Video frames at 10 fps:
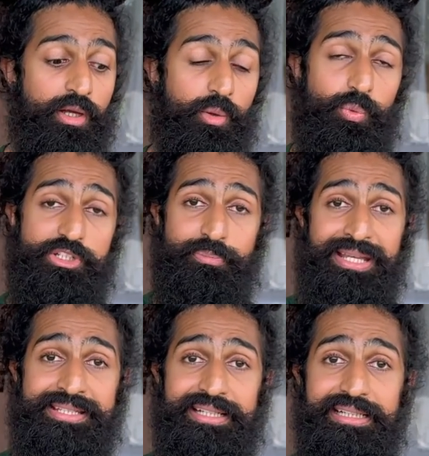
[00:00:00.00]
which
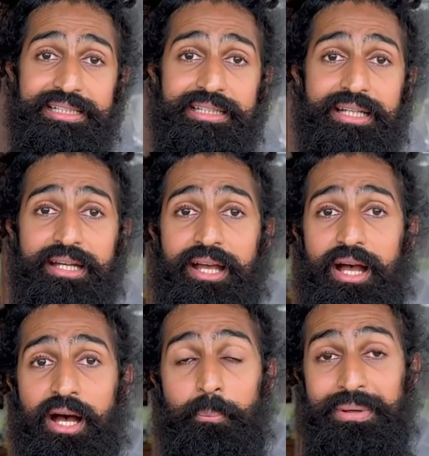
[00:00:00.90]
basically
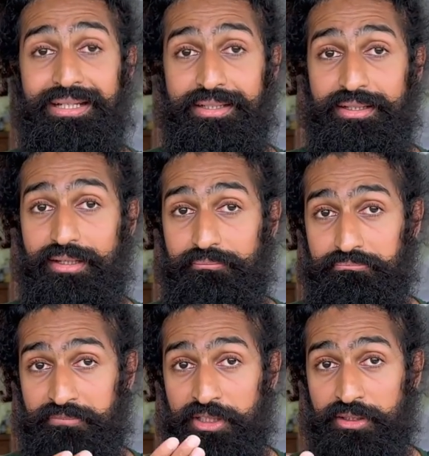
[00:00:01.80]
made
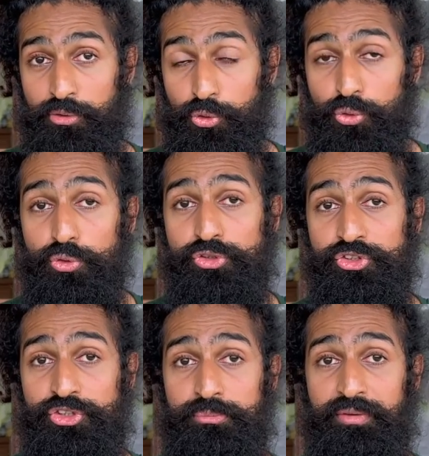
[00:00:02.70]
the Gurukul
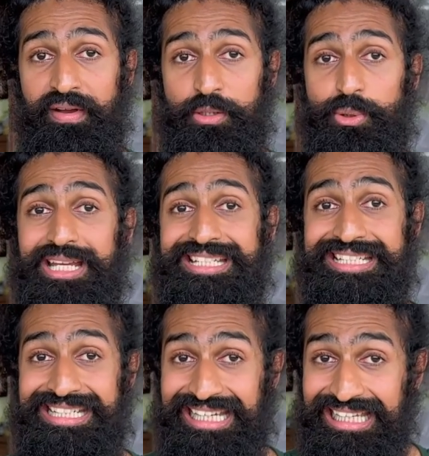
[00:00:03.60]
system of
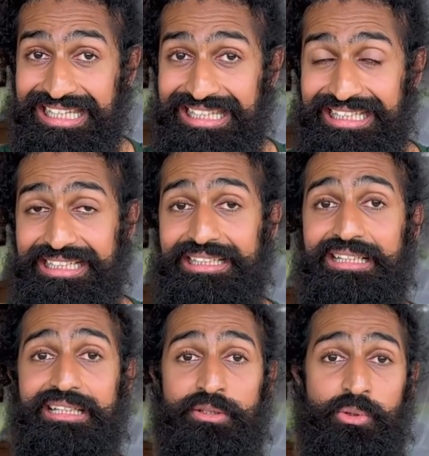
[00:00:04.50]
education
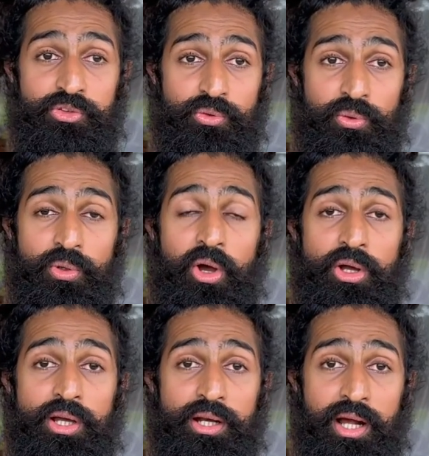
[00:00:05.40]
illegal. It was no
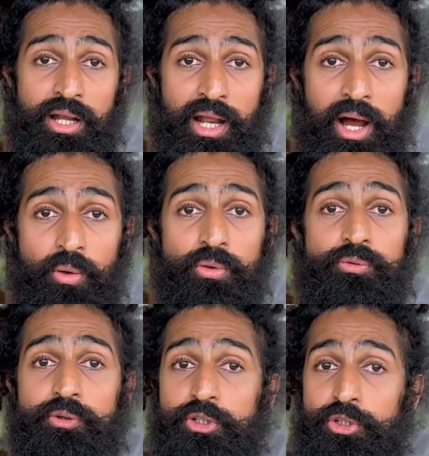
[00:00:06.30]
longer allowed
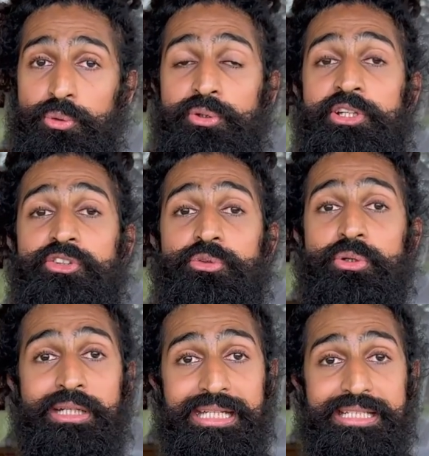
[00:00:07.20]
for the yogis to
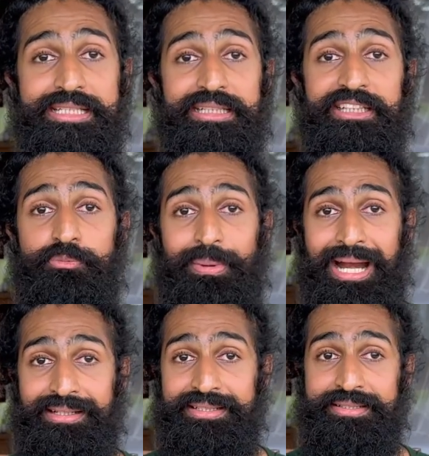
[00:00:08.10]
teach these
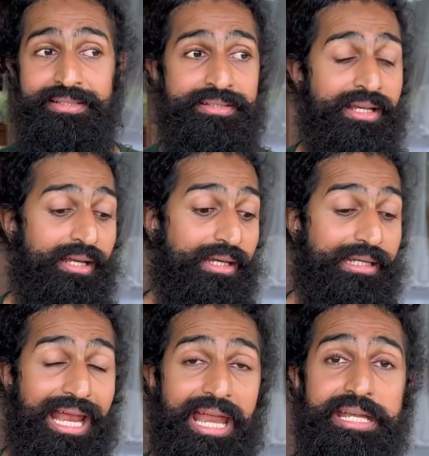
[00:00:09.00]
practices in
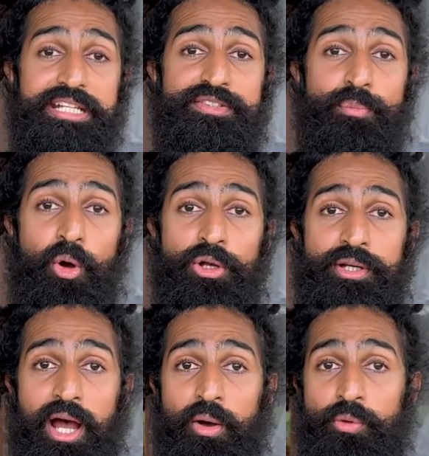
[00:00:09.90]
any small
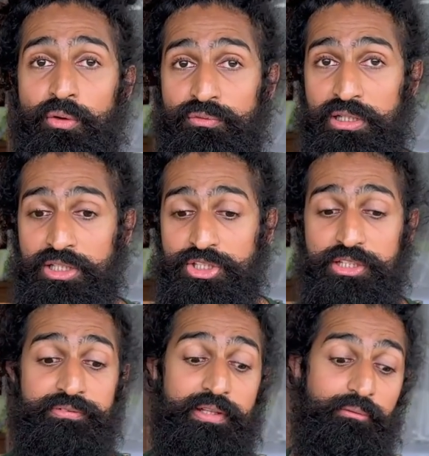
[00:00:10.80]
town or village.
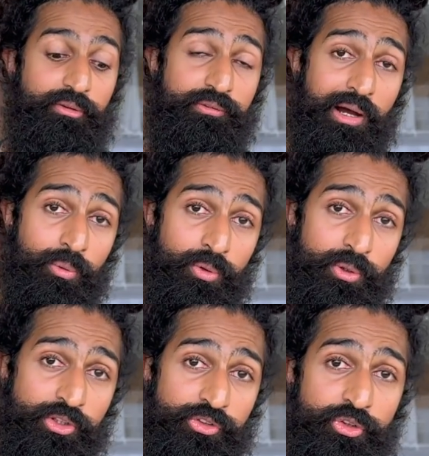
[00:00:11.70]
If they were found
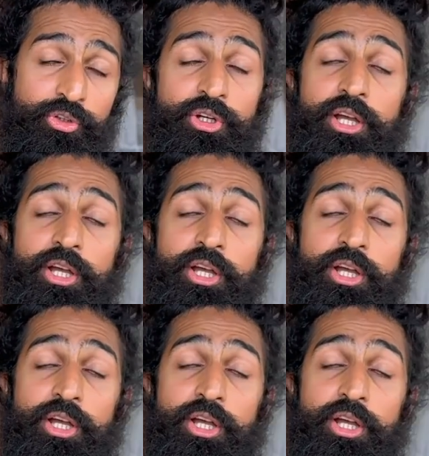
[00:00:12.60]
doing so,